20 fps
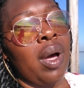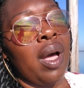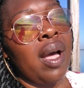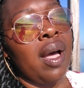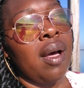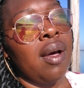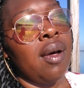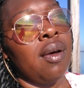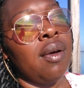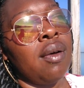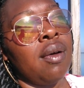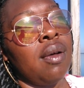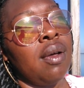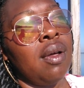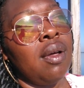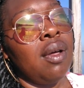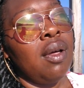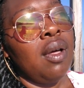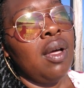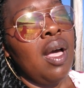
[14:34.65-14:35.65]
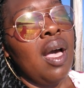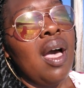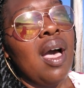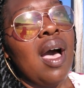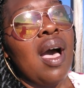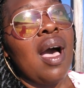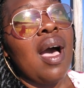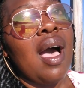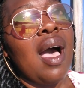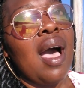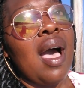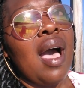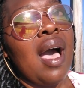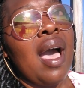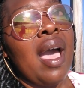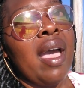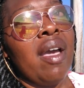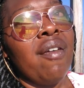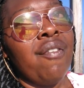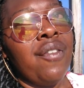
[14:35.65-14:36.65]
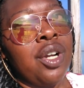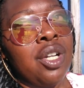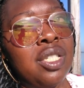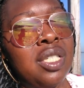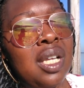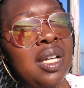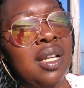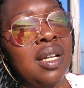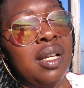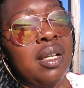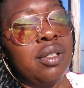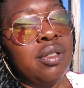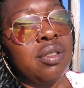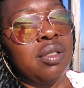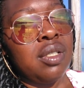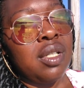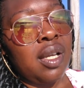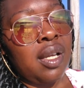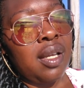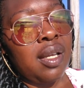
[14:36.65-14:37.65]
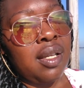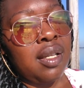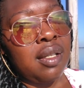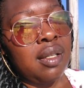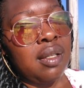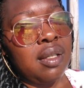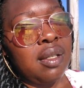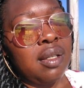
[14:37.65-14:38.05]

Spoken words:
wow, at first I didn't understand.